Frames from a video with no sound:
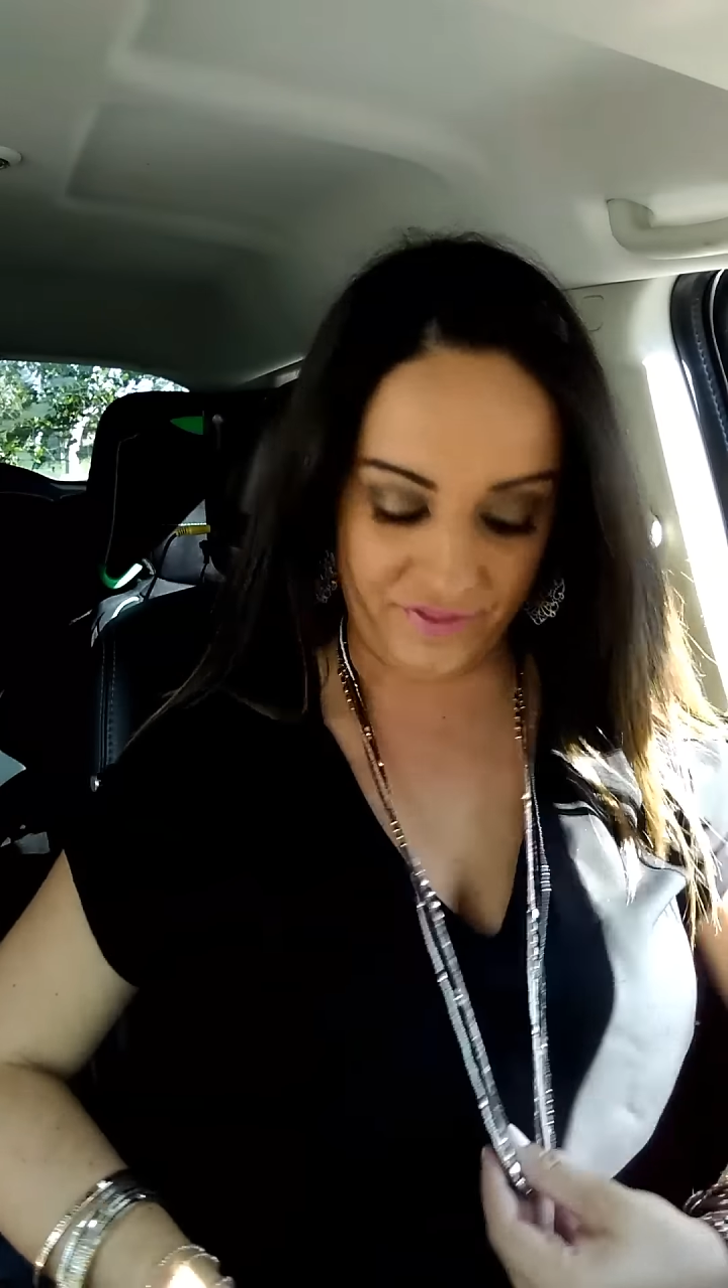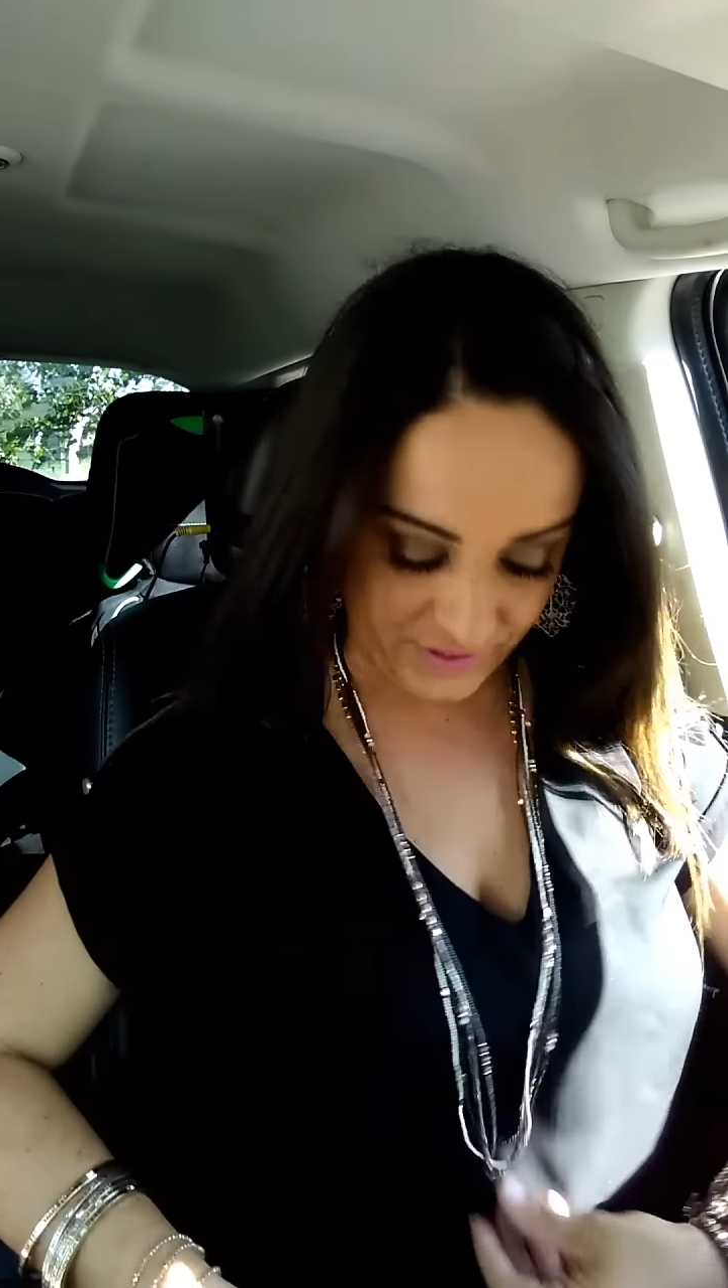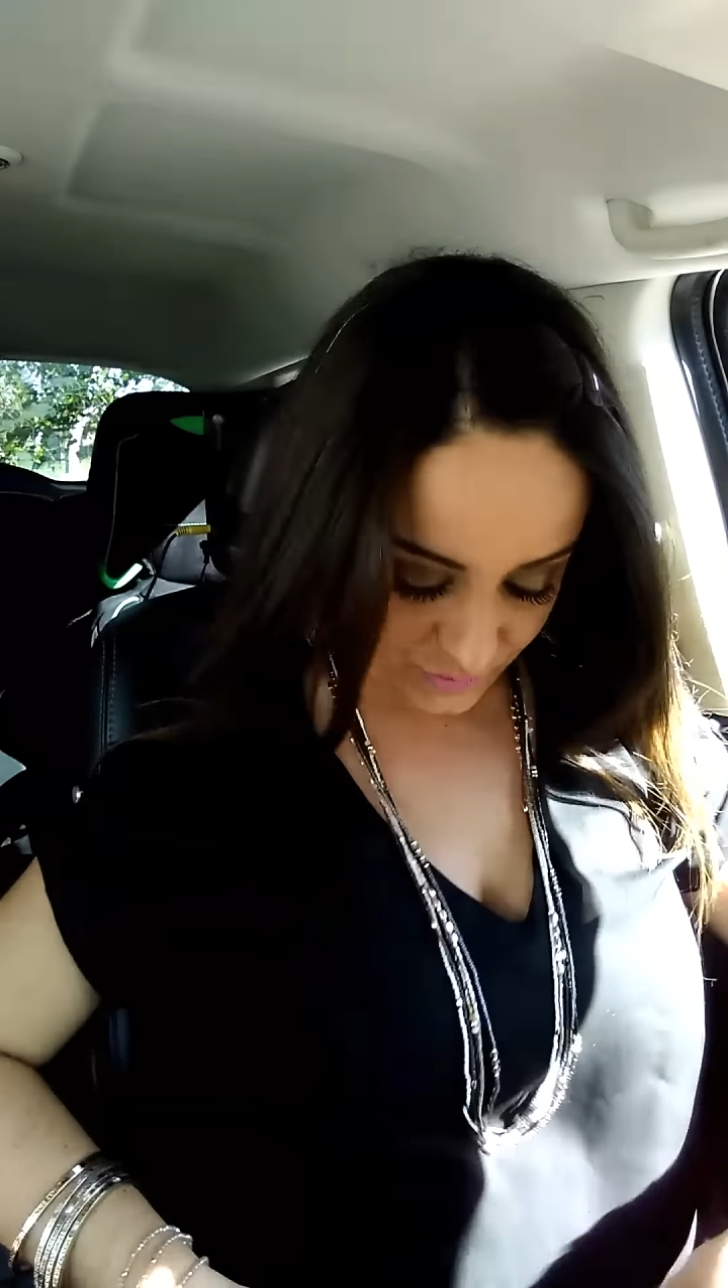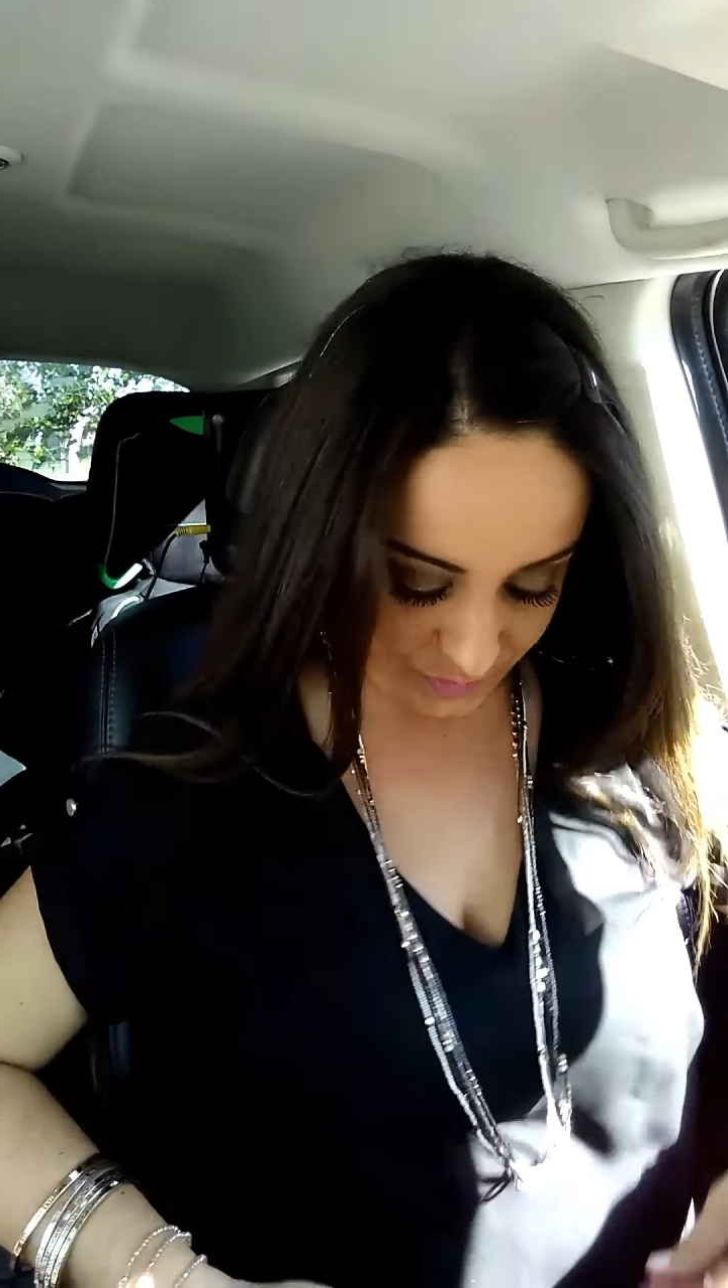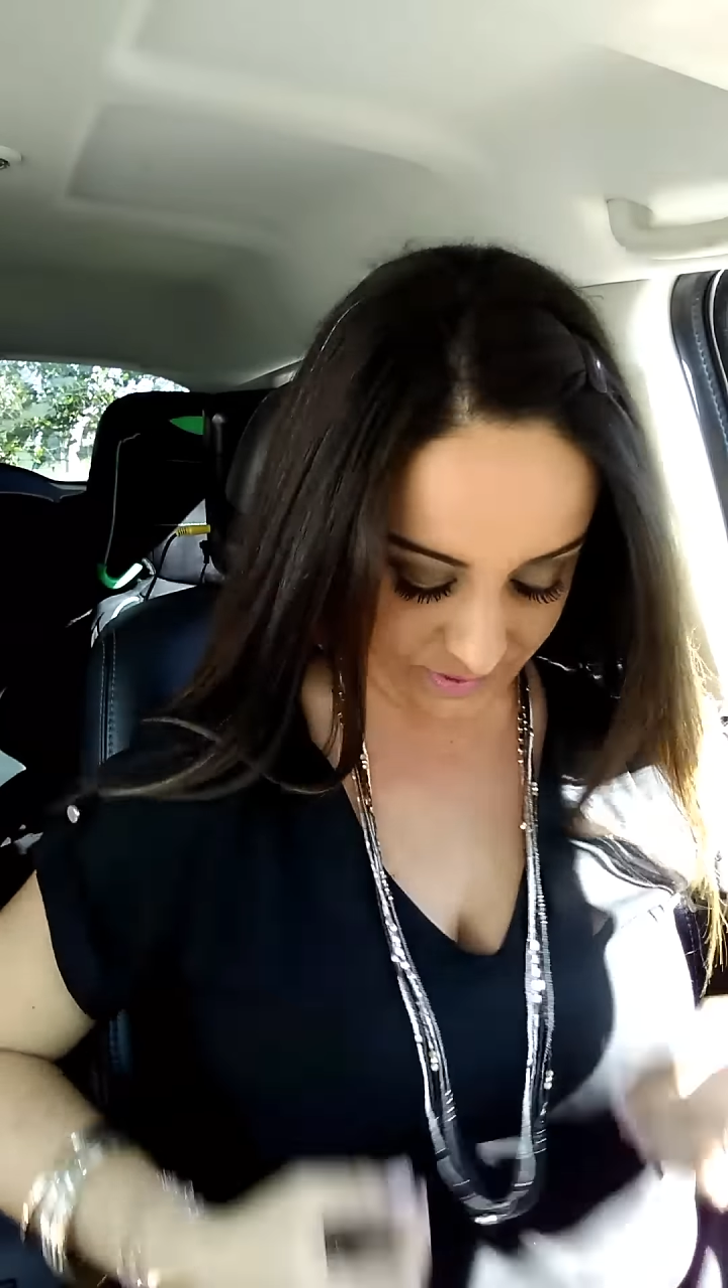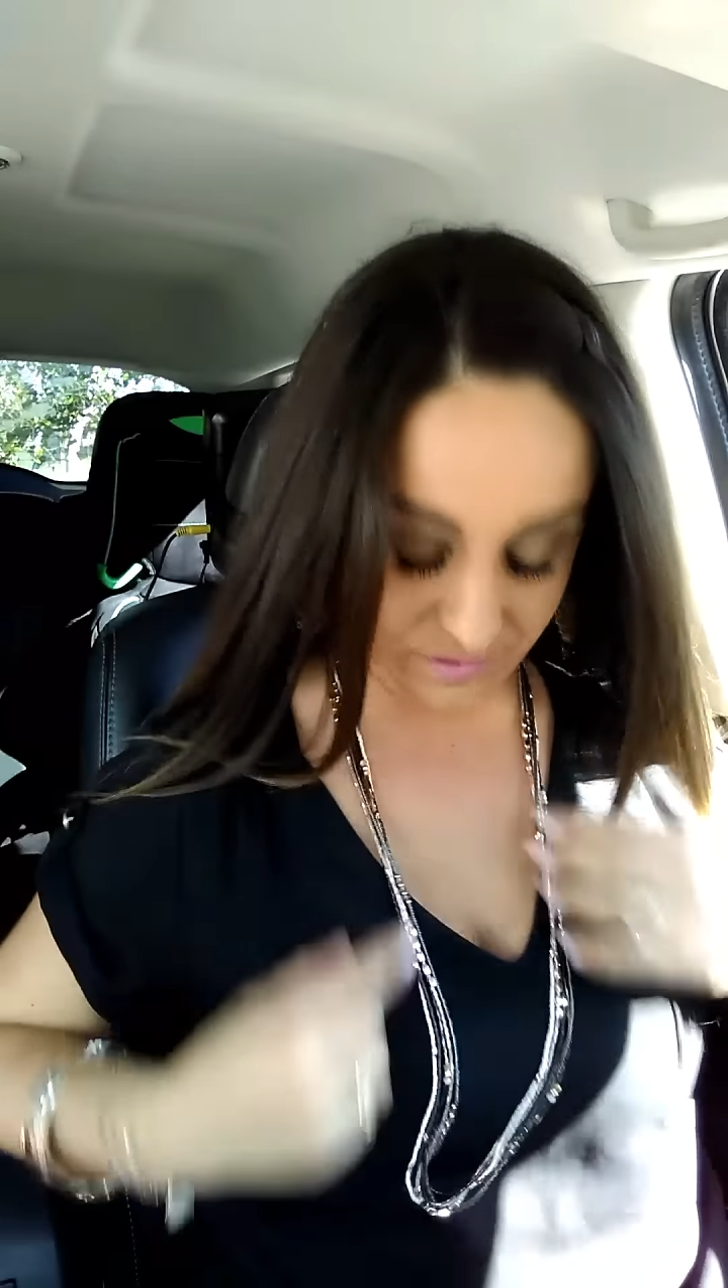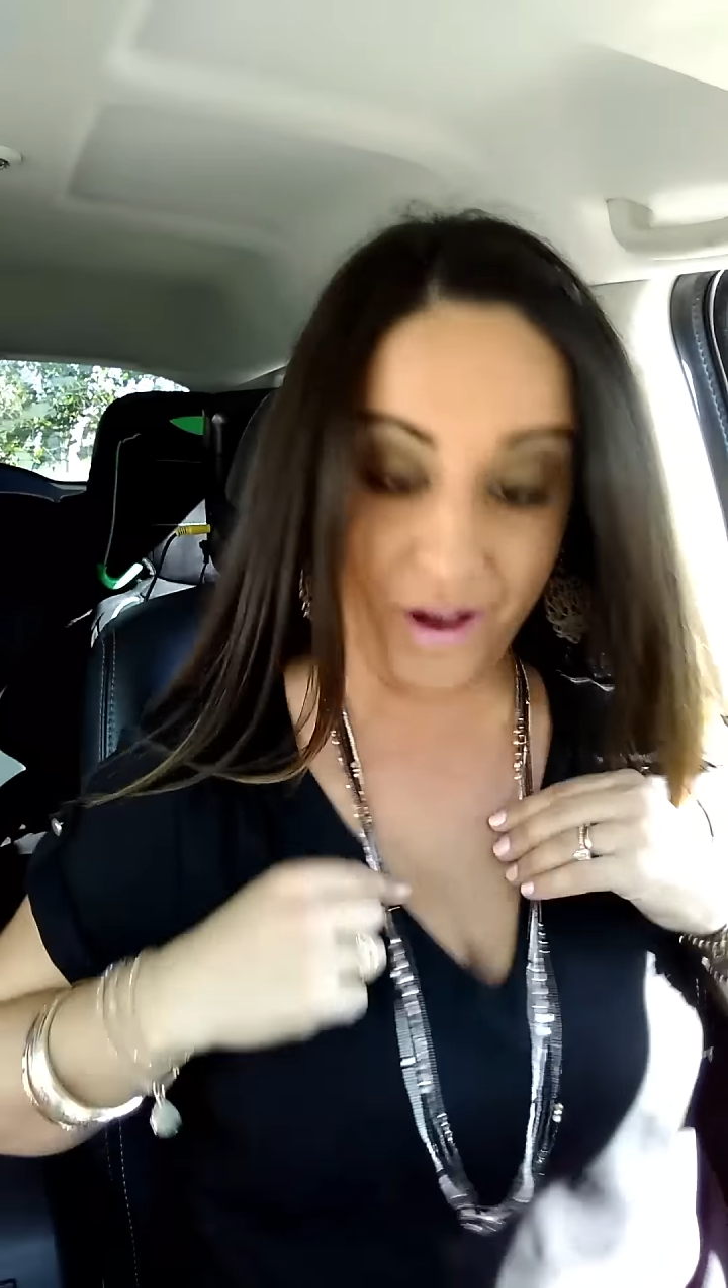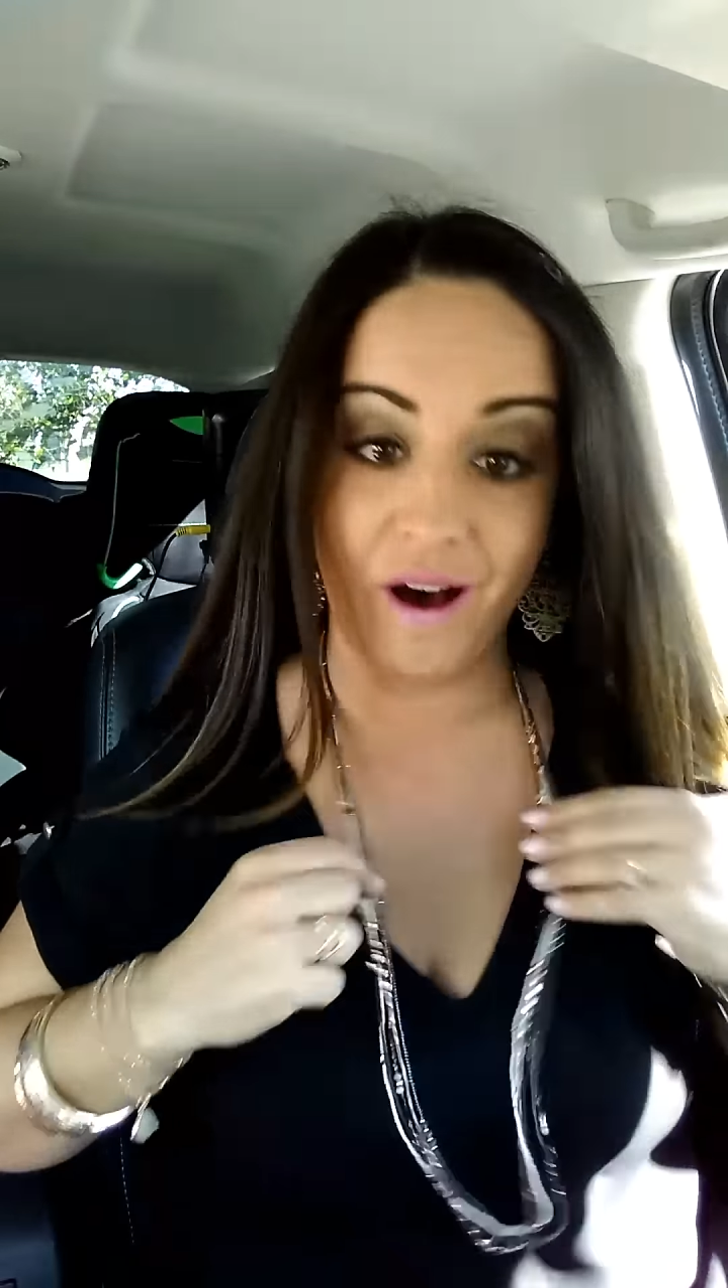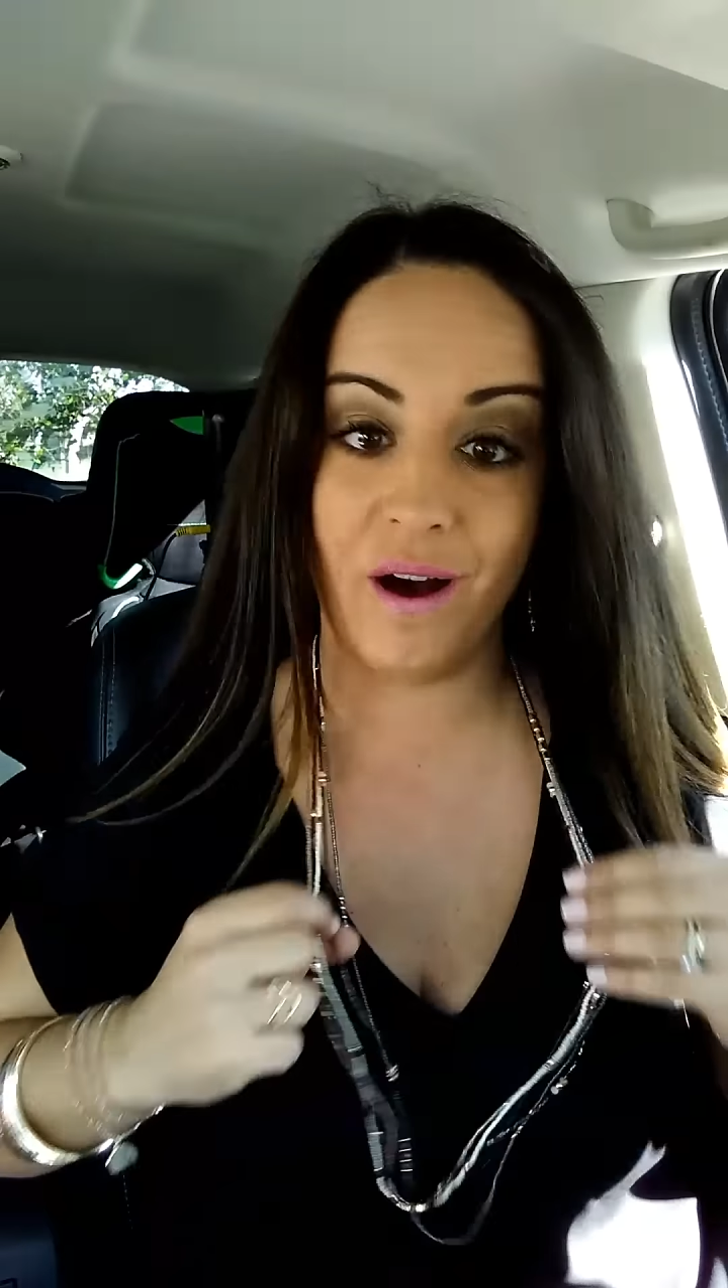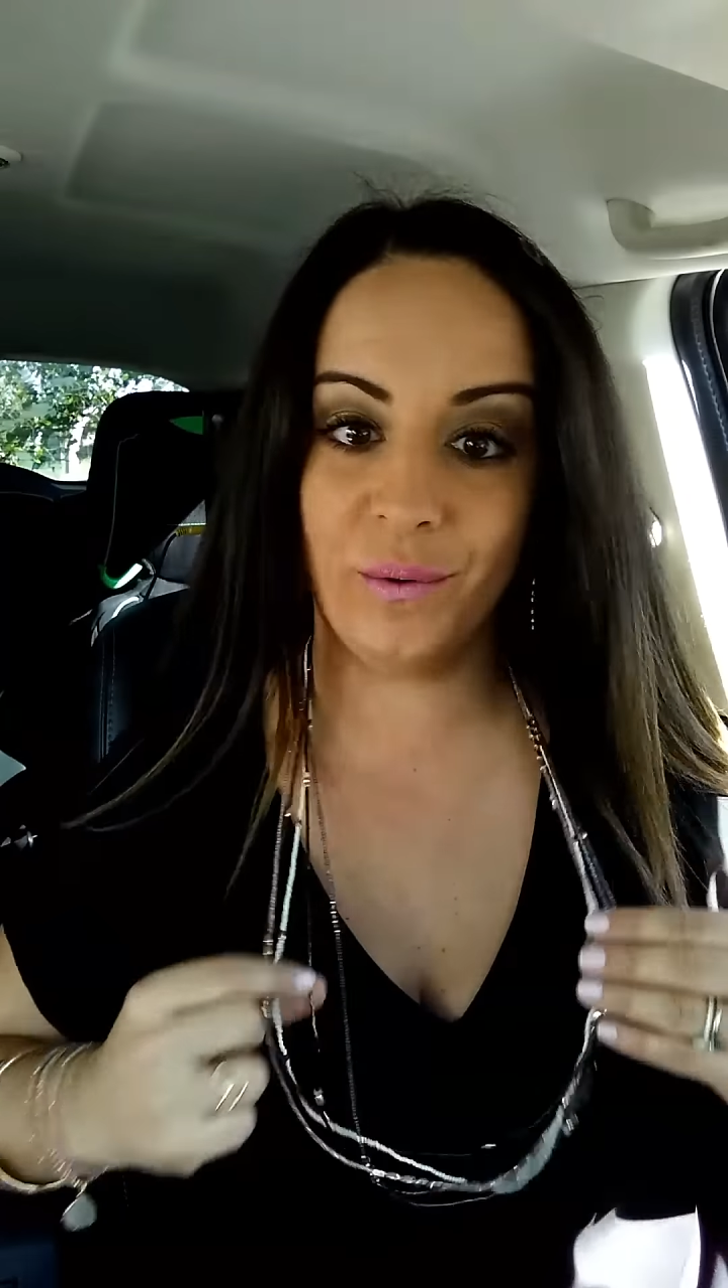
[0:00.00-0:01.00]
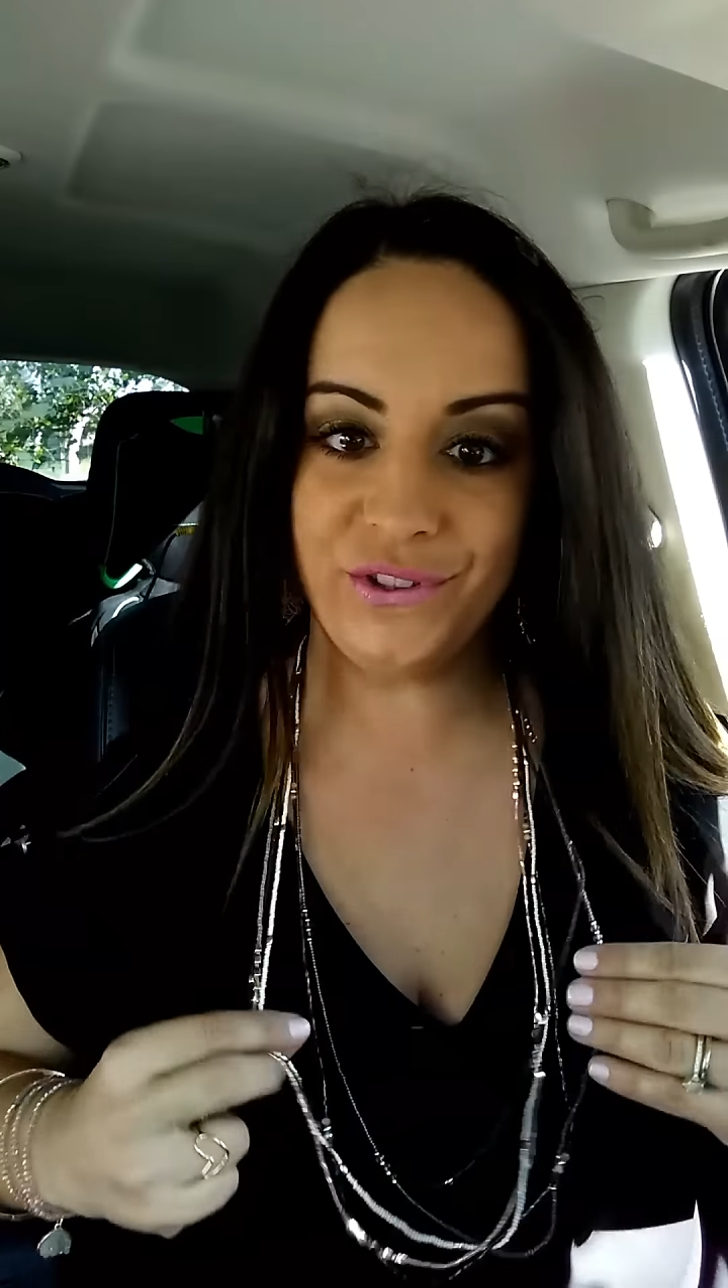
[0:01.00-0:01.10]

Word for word: this one long,